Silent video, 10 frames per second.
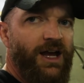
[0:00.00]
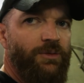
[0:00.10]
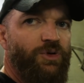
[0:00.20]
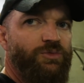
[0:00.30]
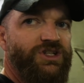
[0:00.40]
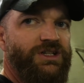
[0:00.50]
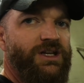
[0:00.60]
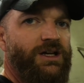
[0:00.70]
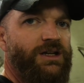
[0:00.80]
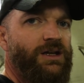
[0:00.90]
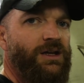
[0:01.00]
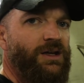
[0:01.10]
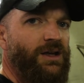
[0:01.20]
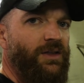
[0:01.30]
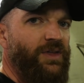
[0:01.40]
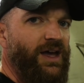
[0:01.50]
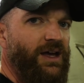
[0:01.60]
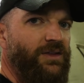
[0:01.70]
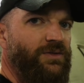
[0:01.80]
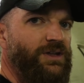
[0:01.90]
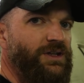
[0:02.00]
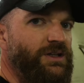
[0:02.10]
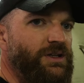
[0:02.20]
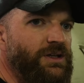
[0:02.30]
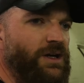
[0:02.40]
caliber machine gun that the